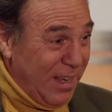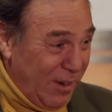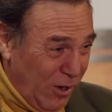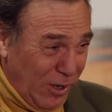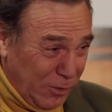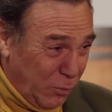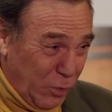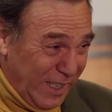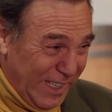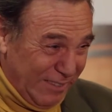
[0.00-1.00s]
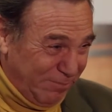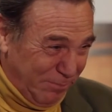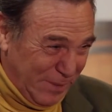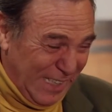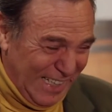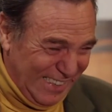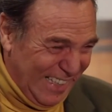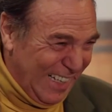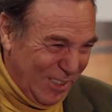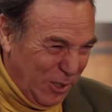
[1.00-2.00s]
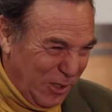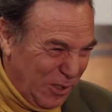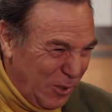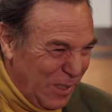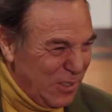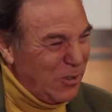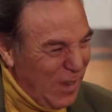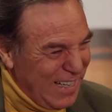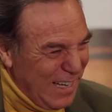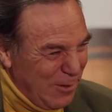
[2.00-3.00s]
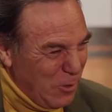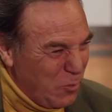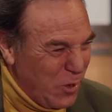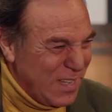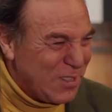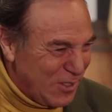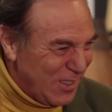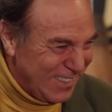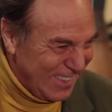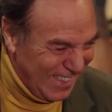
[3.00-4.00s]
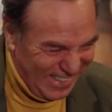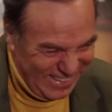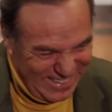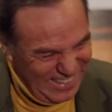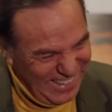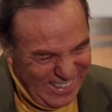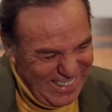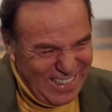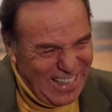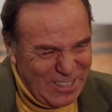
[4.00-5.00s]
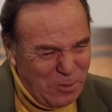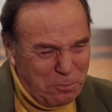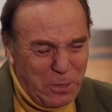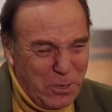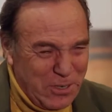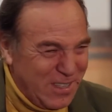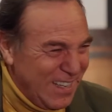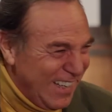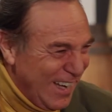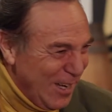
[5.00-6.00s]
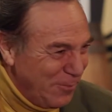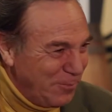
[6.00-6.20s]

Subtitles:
They called him Winnie, but I couldn't do it, so I named him Winston. That's a pussy name.